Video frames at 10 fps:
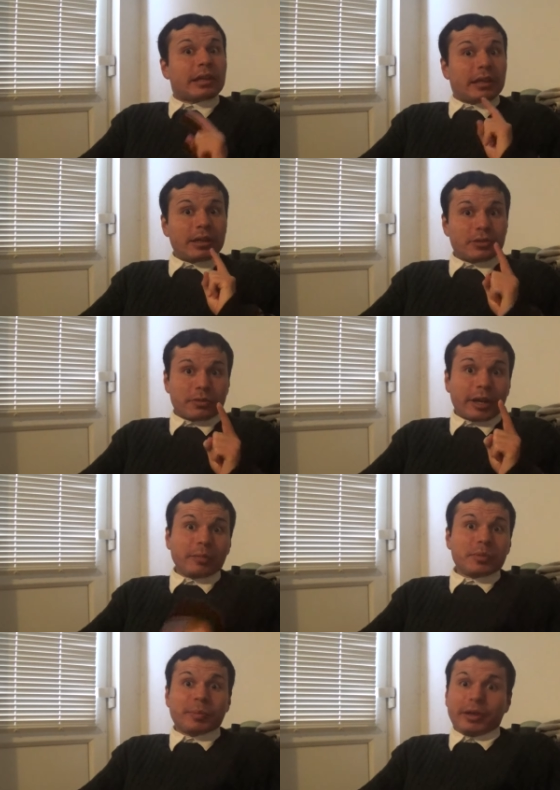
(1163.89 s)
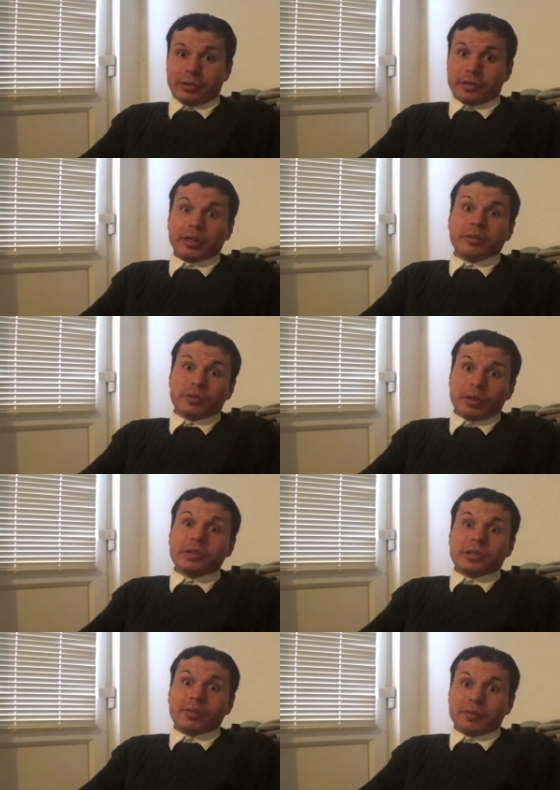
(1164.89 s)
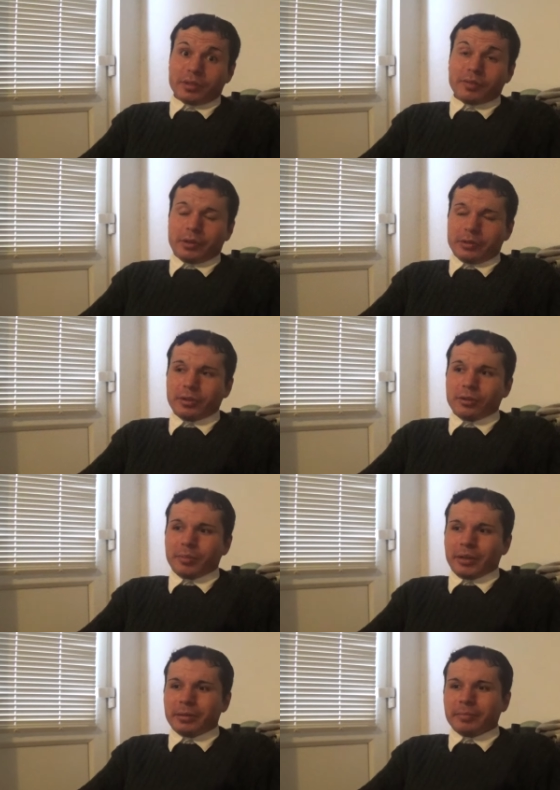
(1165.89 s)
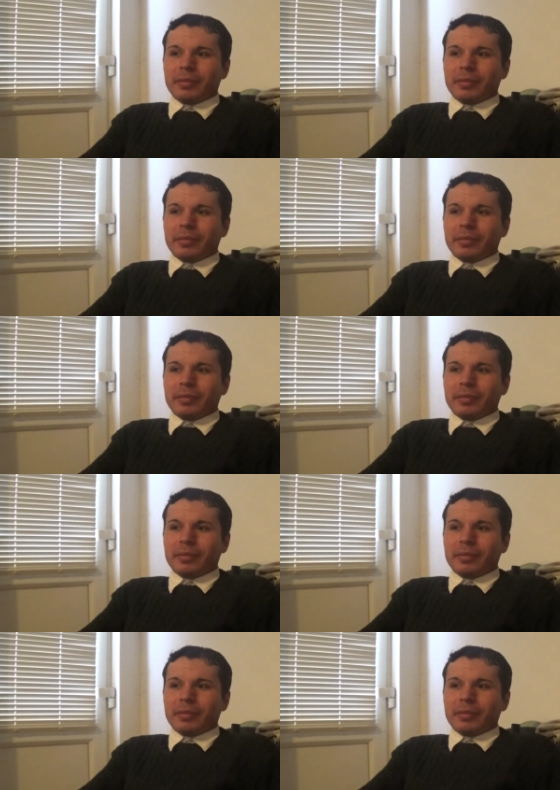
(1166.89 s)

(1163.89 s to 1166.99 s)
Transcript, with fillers: it's Graham's birthday on 27th of October.